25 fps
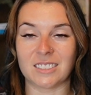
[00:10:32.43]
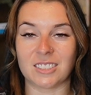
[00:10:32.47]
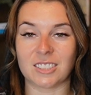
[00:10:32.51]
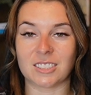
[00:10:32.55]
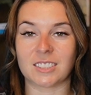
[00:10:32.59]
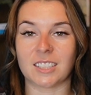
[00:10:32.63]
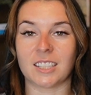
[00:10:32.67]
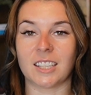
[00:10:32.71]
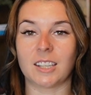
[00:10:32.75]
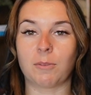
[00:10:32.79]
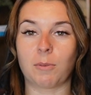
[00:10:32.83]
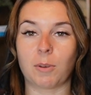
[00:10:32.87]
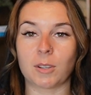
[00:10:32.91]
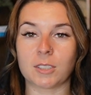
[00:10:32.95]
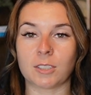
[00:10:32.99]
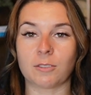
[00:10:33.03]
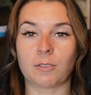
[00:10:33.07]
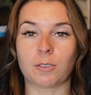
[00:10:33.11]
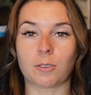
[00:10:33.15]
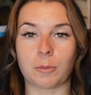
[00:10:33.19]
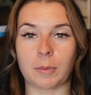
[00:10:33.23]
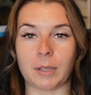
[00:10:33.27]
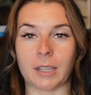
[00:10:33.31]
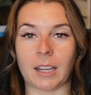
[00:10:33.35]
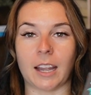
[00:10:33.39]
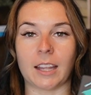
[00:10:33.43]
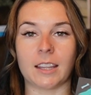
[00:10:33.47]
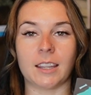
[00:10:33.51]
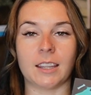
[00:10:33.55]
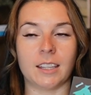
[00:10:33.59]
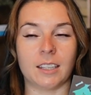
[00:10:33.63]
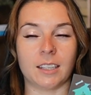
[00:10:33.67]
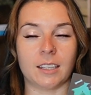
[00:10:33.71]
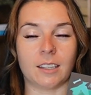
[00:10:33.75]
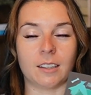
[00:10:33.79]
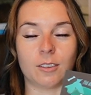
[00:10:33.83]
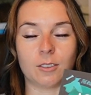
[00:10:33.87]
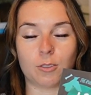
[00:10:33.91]
It wasn't for me. I
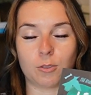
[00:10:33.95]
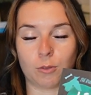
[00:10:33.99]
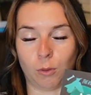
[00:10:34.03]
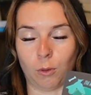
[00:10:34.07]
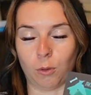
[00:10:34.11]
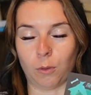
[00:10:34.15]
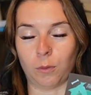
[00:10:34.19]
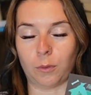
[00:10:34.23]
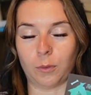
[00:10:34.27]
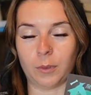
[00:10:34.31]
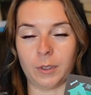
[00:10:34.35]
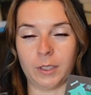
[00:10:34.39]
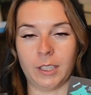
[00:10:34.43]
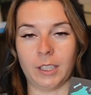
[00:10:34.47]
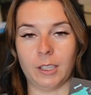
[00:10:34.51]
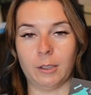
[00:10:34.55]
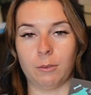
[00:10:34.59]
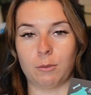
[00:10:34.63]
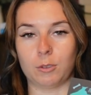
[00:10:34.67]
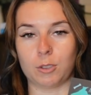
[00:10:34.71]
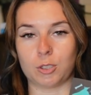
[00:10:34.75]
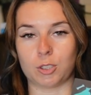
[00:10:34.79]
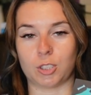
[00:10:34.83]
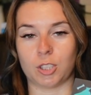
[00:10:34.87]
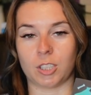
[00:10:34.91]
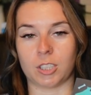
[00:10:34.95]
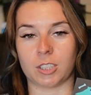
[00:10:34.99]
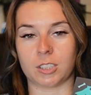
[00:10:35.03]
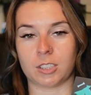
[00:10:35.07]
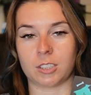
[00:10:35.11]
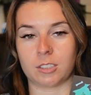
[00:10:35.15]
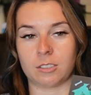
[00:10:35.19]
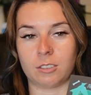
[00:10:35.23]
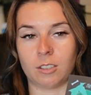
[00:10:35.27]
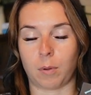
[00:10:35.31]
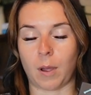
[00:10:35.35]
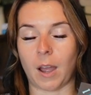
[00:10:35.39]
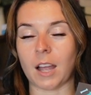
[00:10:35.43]
think, truthfully, it was
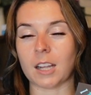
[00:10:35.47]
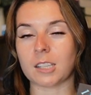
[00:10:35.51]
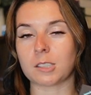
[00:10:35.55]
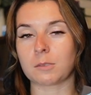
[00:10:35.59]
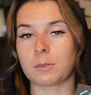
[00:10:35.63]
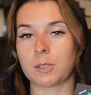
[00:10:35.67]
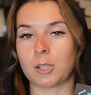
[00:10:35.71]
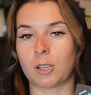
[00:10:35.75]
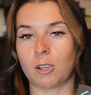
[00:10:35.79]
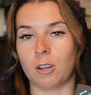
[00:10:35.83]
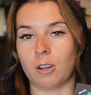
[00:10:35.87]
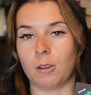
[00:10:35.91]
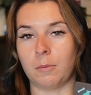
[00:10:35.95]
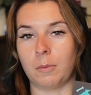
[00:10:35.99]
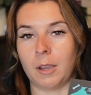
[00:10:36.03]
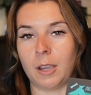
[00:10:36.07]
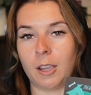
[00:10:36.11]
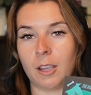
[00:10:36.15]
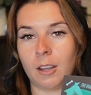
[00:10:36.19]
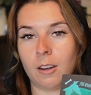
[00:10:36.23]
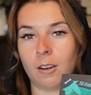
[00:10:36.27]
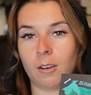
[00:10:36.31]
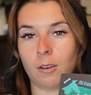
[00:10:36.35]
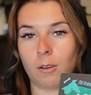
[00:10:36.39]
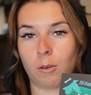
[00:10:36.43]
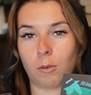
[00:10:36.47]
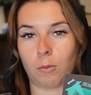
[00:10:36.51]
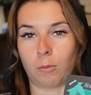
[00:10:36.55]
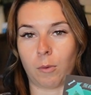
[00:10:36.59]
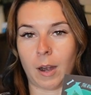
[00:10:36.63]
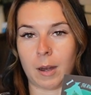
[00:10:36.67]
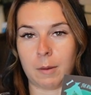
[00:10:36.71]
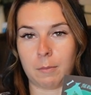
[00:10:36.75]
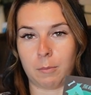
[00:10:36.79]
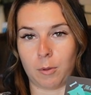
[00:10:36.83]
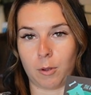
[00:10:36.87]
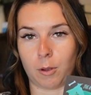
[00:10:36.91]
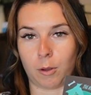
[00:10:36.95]
just possibly could have been
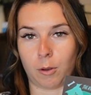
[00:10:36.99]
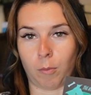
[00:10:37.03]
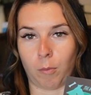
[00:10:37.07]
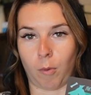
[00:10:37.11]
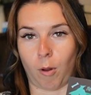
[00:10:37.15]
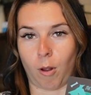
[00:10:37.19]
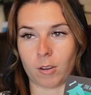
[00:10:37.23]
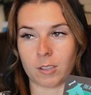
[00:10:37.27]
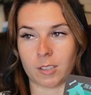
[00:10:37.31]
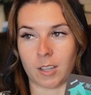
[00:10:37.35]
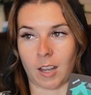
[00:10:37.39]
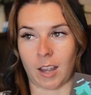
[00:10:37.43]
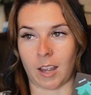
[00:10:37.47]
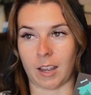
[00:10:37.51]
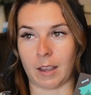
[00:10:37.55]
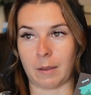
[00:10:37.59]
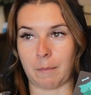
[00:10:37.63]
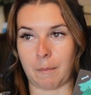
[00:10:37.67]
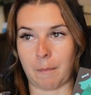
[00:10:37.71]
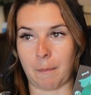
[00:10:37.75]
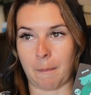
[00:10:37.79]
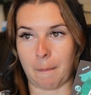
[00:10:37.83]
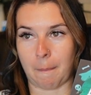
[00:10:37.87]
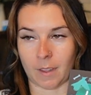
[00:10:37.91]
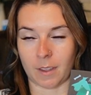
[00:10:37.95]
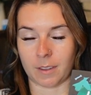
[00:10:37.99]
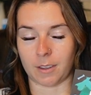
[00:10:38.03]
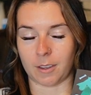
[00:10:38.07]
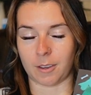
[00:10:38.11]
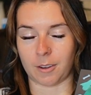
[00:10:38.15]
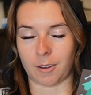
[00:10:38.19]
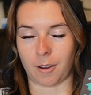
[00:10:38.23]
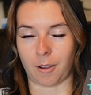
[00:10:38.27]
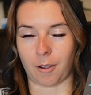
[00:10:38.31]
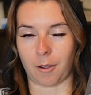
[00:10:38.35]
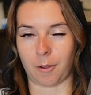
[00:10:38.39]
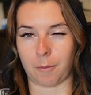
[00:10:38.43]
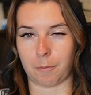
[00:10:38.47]
right book, wrong time, you
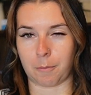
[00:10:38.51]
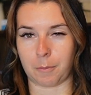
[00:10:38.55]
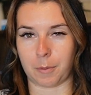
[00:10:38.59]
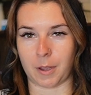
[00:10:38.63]
know.